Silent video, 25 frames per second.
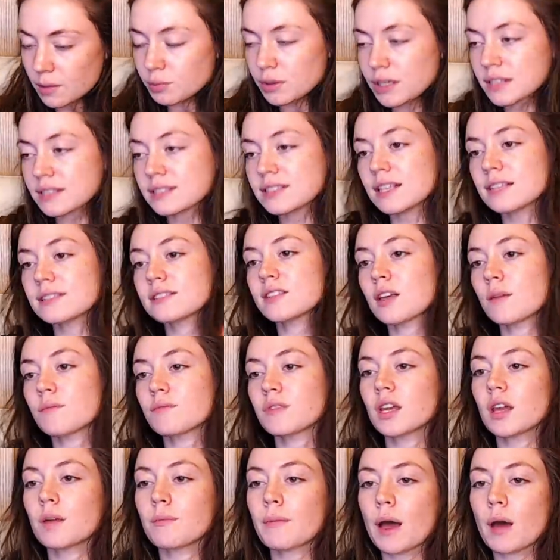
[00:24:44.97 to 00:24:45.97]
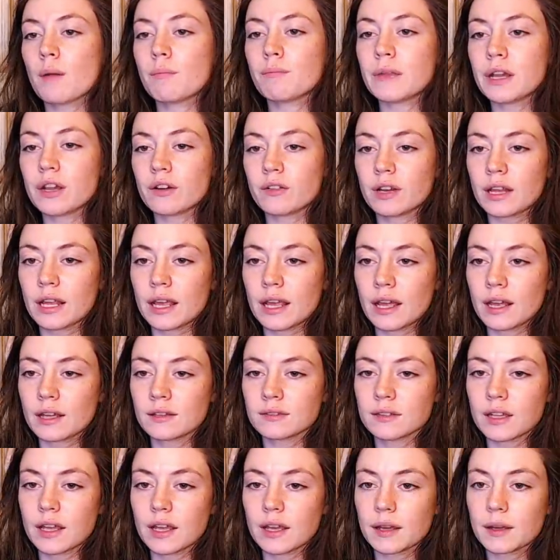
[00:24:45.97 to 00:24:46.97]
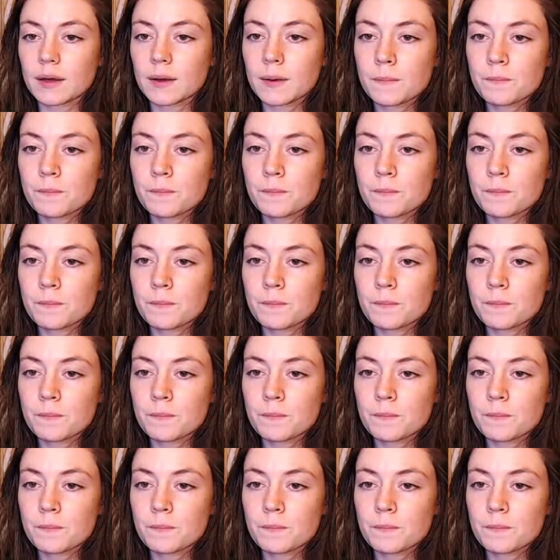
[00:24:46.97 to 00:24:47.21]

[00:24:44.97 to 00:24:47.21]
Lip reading: but he says something about Marianne, like,